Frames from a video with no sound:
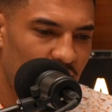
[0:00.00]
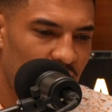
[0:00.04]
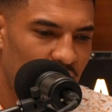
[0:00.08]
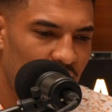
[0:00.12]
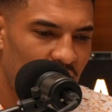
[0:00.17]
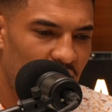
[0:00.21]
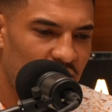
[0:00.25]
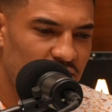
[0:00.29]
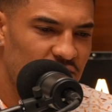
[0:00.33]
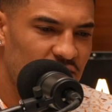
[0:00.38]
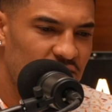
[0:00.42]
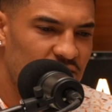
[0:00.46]

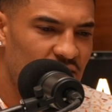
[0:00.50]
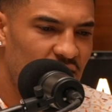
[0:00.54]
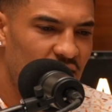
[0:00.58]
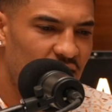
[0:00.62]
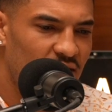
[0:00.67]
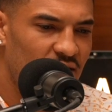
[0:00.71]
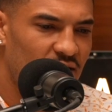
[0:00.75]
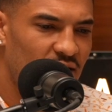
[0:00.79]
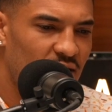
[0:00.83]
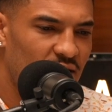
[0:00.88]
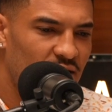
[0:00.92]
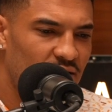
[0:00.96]
That's just
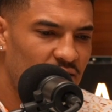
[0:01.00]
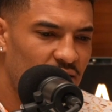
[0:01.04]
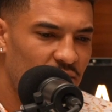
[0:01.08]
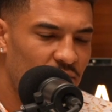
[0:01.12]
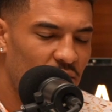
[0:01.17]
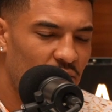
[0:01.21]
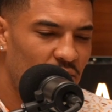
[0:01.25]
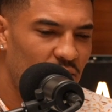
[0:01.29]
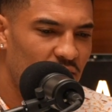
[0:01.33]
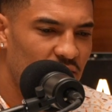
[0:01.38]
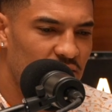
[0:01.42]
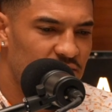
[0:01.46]
kind of like the
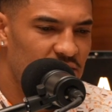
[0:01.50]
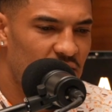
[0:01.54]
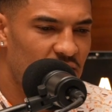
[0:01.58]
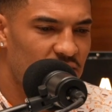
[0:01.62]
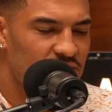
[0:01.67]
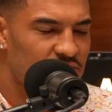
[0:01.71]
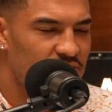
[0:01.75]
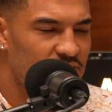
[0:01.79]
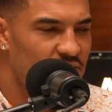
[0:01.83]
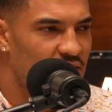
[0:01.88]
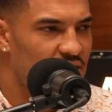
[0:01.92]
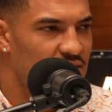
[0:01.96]
morals I
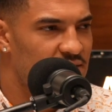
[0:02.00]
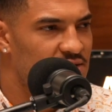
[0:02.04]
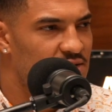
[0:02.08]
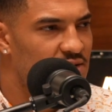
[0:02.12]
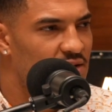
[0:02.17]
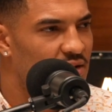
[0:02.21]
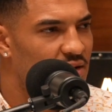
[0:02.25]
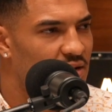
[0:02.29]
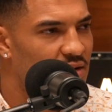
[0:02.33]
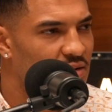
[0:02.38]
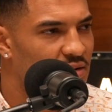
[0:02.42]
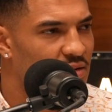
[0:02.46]
was raised
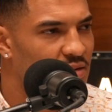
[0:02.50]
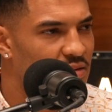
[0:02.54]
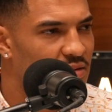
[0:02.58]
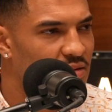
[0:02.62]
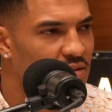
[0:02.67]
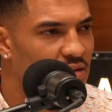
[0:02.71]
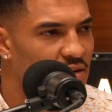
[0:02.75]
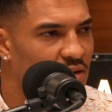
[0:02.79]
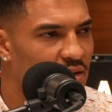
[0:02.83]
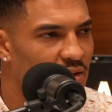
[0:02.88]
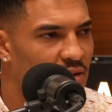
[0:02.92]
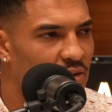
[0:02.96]
on,
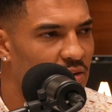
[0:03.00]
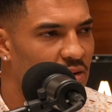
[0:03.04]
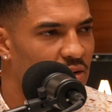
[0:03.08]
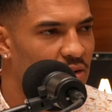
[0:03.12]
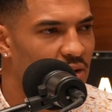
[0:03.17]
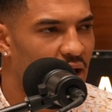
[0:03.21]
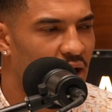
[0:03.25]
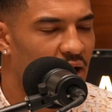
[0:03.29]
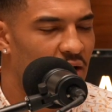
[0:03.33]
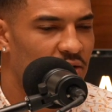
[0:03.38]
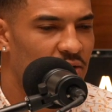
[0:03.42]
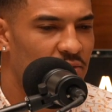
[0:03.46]

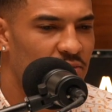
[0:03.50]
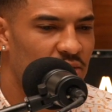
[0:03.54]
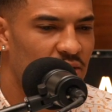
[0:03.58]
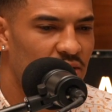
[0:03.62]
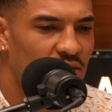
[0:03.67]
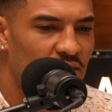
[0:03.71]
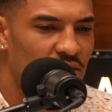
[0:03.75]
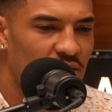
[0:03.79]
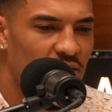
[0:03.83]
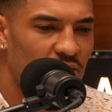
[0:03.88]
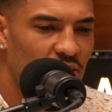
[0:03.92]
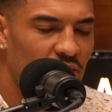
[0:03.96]
how to
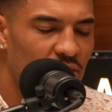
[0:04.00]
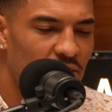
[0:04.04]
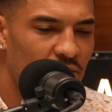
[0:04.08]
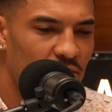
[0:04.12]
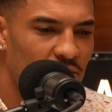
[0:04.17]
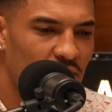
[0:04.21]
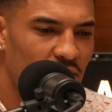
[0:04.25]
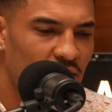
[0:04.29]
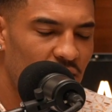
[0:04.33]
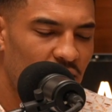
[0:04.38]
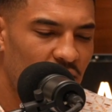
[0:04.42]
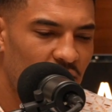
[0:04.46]
be and who to
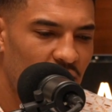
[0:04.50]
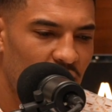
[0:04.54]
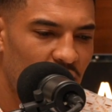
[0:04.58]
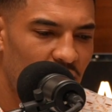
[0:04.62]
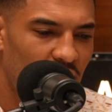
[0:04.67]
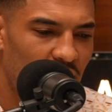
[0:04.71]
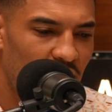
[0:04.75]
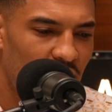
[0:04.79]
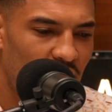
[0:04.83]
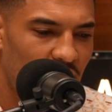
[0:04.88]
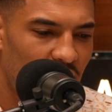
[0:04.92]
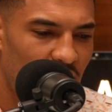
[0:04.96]
be.
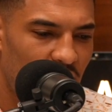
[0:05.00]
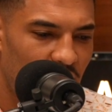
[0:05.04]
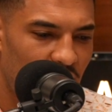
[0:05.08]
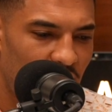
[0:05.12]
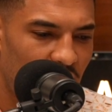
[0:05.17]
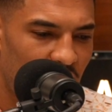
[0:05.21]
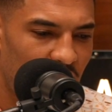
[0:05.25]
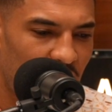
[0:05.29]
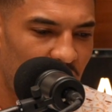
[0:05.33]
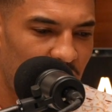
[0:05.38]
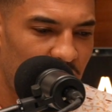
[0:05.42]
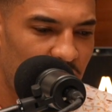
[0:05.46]

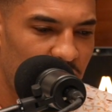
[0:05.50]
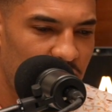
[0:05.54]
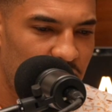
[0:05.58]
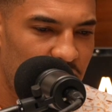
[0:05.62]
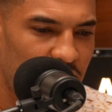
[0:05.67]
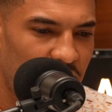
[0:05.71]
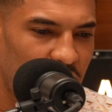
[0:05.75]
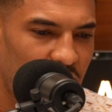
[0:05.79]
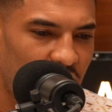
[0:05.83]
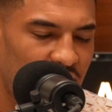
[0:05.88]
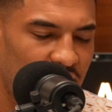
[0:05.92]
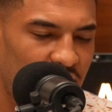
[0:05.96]

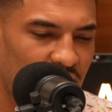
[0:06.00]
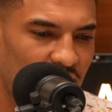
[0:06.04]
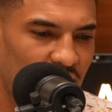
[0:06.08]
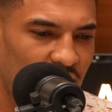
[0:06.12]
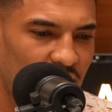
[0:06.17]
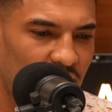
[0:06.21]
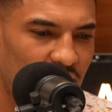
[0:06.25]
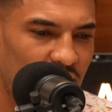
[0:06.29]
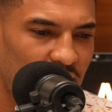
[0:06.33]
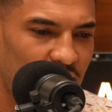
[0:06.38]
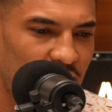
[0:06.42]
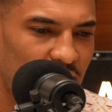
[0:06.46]
I think
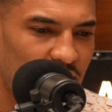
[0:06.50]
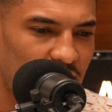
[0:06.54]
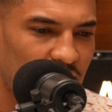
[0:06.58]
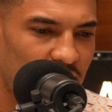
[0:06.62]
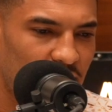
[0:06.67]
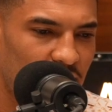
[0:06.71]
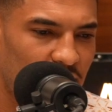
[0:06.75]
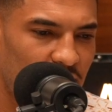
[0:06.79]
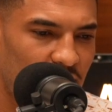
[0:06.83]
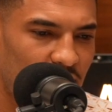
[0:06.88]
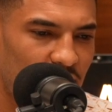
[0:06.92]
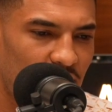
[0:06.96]

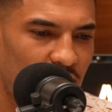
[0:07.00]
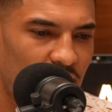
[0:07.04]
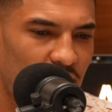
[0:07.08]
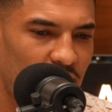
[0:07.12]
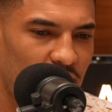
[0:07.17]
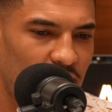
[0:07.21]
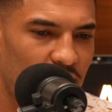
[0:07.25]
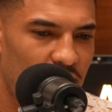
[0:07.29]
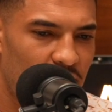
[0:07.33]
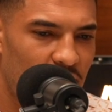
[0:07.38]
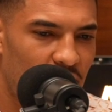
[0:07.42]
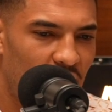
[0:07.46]

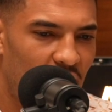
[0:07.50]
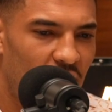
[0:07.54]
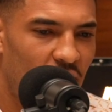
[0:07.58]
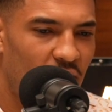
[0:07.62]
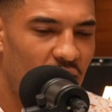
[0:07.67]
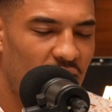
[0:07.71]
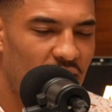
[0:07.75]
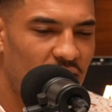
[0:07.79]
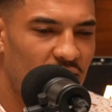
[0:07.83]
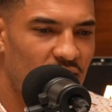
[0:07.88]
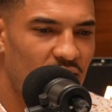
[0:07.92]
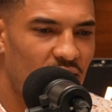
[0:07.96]
how
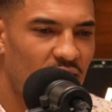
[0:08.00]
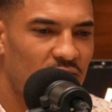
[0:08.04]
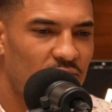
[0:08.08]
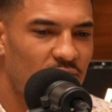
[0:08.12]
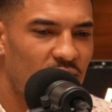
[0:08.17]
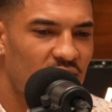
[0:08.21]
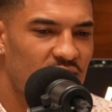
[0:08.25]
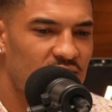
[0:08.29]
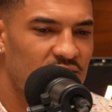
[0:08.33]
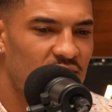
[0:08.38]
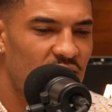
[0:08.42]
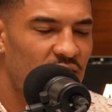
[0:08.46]
I conduct
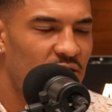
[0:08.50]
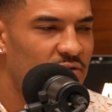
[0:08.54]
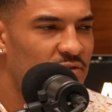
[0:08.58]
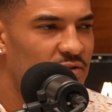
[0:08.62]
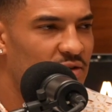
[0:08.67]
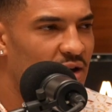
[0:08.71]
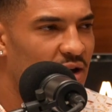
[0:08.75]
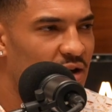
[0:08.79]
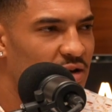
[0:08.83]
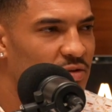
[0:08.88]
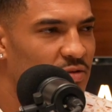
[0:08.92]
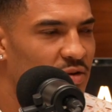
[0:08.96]
myself
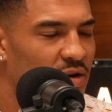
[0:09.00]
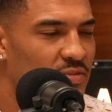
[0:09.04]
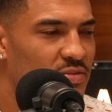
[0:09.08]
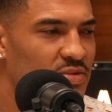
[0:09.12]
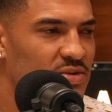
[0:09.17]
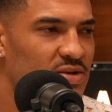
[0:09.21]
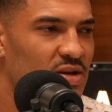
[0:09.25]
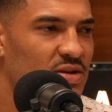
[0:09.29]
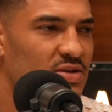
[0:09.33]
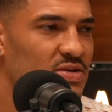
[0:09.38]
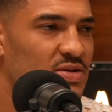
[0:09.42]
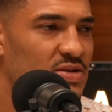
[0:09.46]
and how you
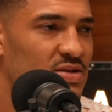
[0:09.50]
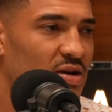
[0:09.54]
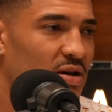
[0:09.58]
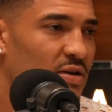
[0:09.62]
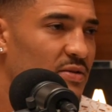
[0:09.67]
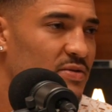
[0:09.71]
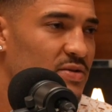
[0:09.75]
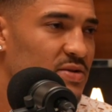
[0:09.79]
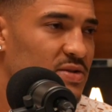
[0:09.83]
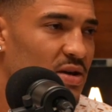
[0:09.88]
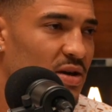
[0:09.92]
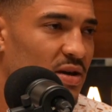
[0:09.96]
represent
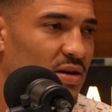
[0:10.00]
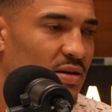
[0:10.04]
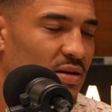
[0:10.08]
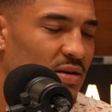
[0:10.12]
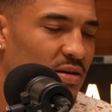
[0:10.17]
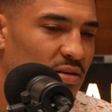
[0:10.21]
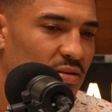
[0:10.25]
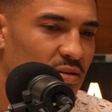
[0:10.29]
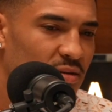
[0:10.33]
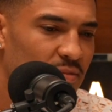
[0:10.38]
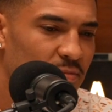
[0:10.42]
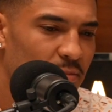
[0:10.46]
yourself is like
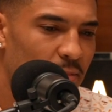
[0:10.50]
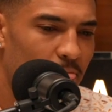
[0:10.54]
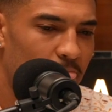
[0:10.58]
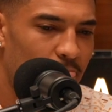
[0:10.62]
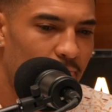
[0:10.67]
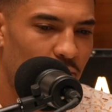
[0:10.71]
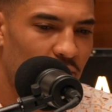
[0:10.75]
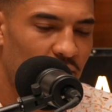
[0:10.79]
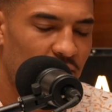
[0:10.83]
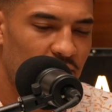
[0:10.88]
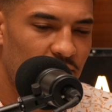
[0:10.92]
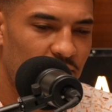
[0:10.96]

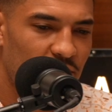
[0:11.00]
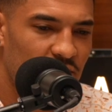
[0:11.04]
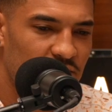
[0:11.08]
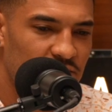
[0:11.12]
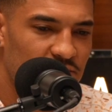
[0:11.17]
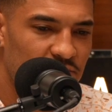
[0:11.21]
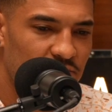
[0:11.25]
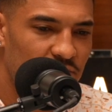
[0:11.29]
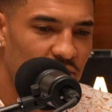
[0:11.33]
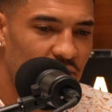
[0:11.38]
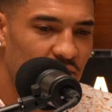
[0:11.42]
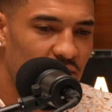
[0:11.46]
one of the
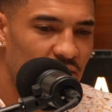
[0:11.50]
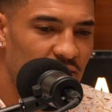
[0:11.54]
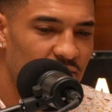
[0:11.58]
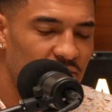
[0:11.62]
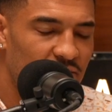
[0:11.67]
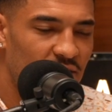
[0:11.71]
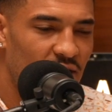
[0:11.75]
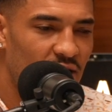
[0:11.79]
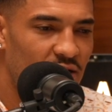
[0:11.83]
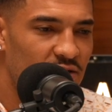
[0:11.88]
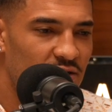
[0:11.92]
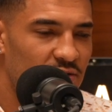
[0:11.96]
most important, if
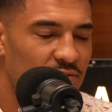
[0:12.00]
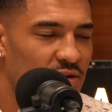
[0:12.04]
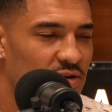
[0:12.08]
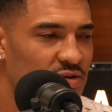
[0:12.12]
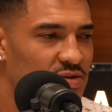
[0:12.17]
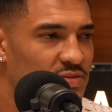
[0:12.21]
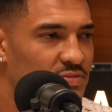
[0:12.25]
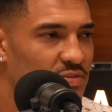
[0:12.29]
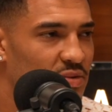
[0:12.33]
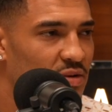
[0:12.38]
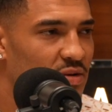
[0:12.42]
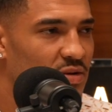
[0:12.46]
not the
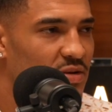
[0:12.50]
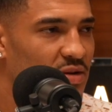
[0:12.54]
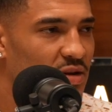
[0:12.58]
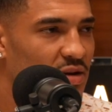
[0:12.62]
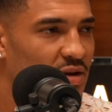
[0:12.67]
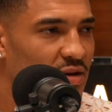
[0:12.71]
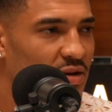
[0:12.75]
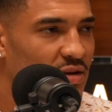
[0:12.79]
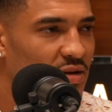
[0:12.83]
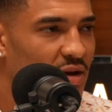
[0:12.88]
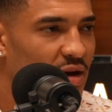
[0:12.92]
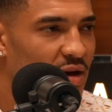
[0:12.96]
most important
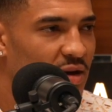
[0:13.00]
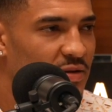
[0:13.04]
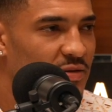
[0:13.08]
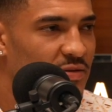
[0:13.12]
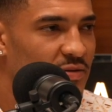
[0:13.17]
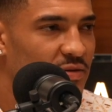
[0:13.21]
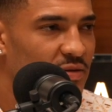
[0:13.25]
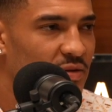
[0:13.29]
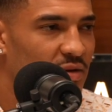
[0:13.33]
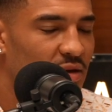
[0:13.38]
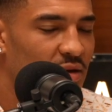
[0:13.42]
thing in life.